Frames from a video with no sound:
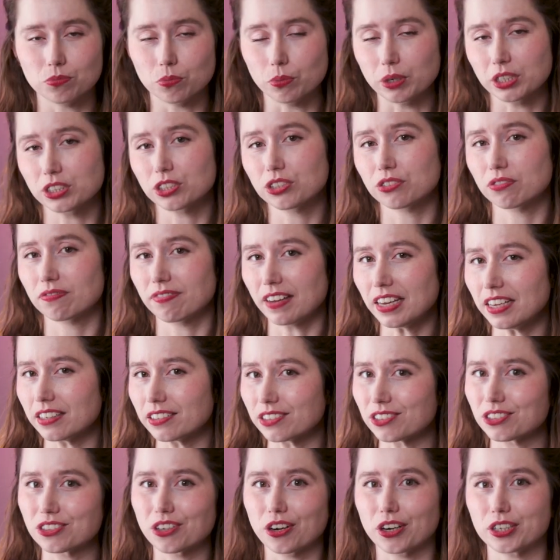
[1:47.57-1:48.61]
Which
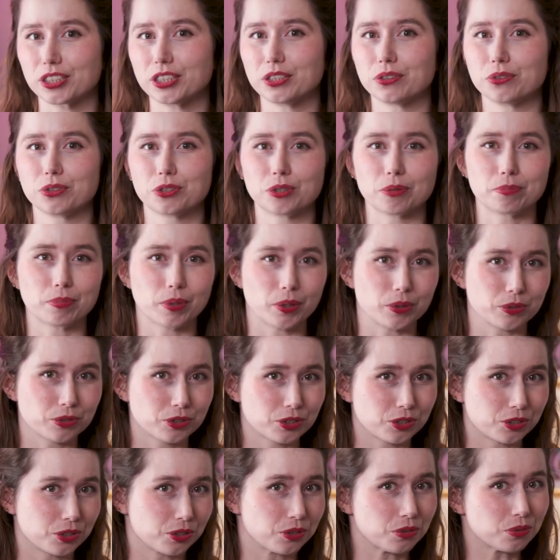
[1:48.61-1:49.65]
phase are you
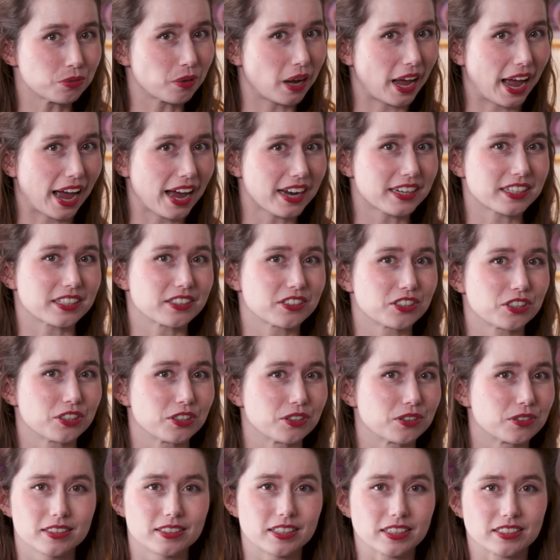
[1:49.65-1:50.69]
supposed to add it
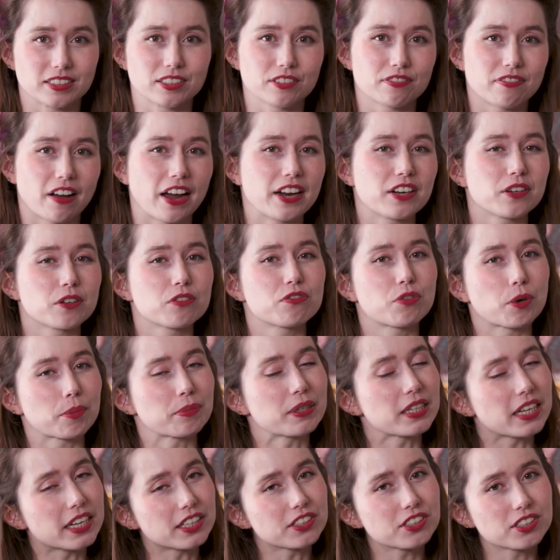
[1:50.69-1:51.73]
to? Does the final
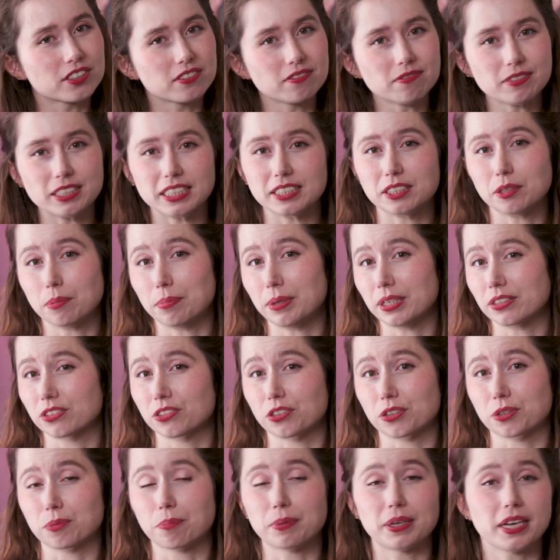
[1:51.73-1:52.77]
formulation need to be a
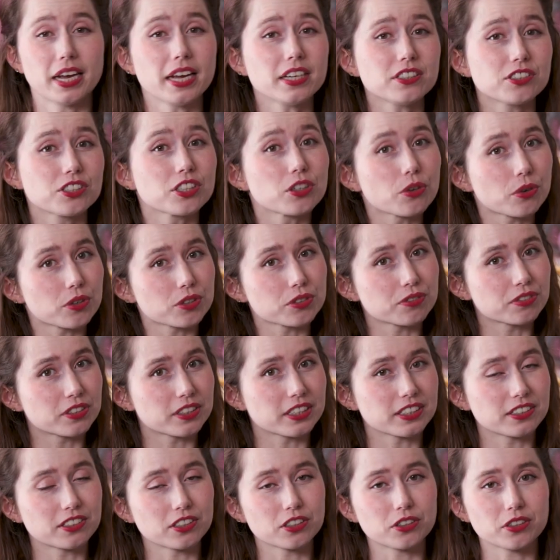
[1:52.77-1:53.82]
certain pH in order for
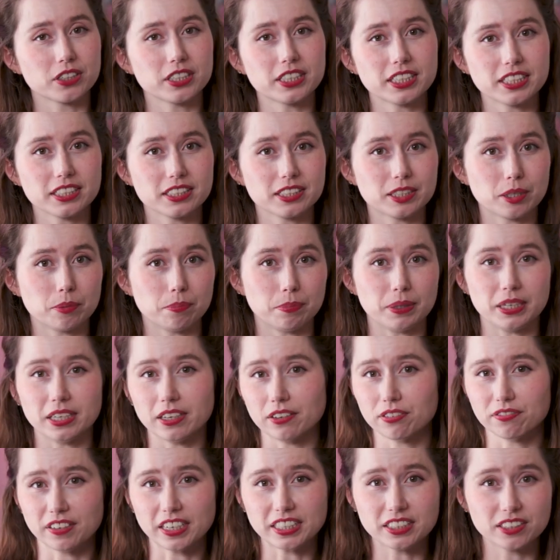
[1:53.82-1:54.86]
this ingredient to be
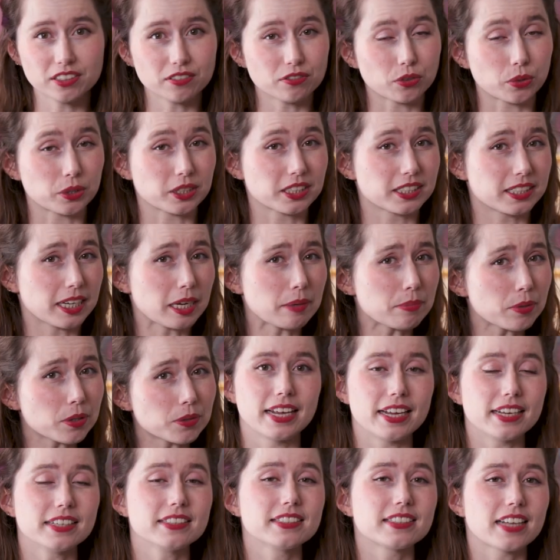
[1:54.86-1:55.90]
effective or
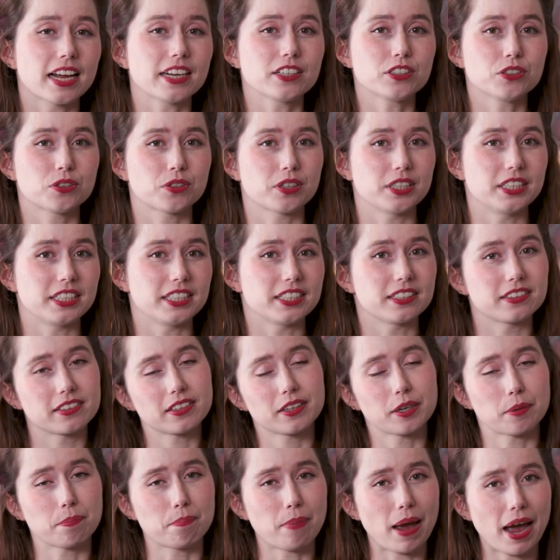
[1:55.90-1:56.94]
stable? Is that ingredient
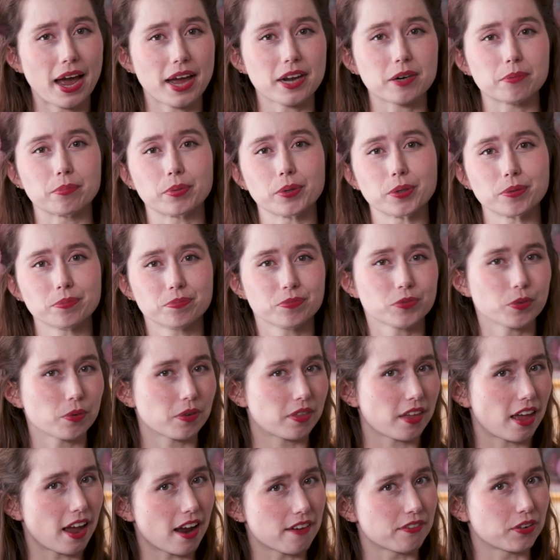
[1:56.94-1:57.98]
compatible
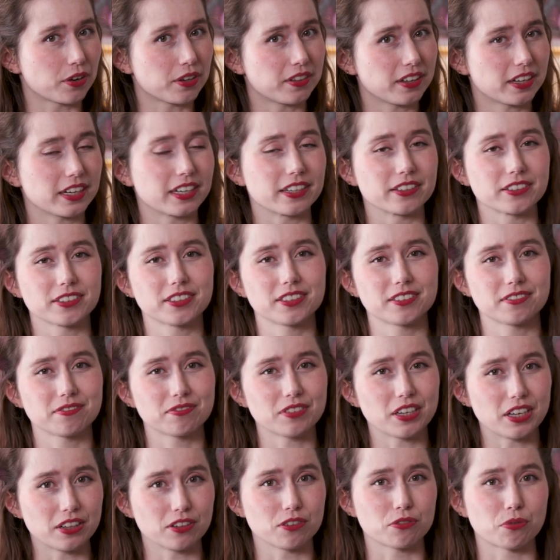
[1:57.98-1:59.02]
with everything else
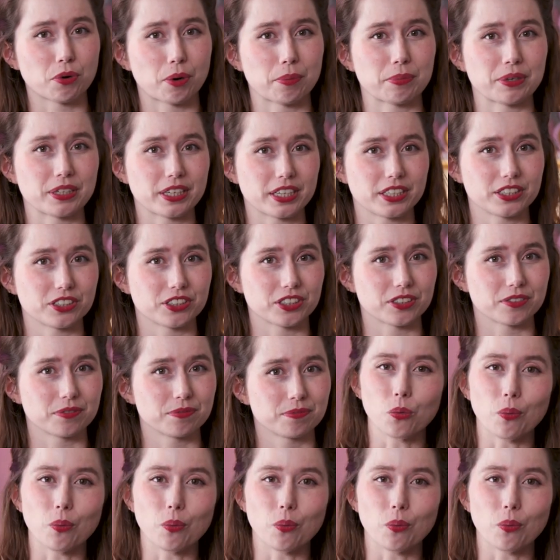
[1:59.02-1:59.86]
in the formulation?